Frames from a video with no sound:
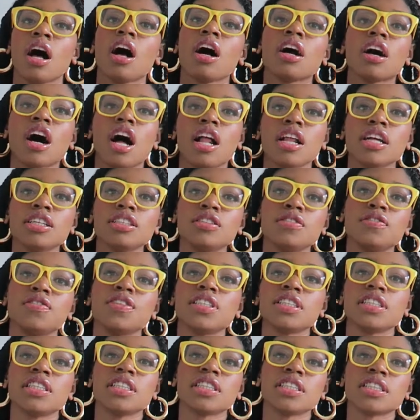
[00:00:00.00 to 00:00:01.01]
College
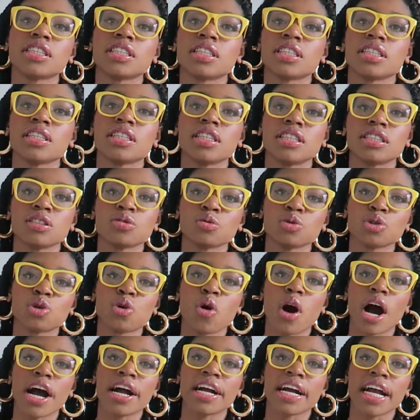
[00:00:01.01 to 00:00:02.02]
physics doesn't
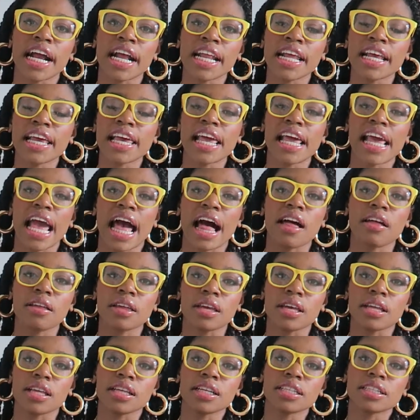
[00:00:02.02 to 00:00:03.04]
require any
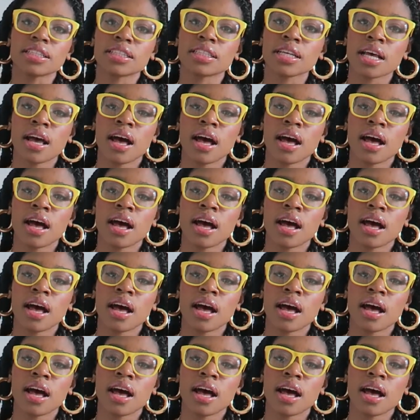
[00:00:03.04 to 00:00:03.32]
calculus.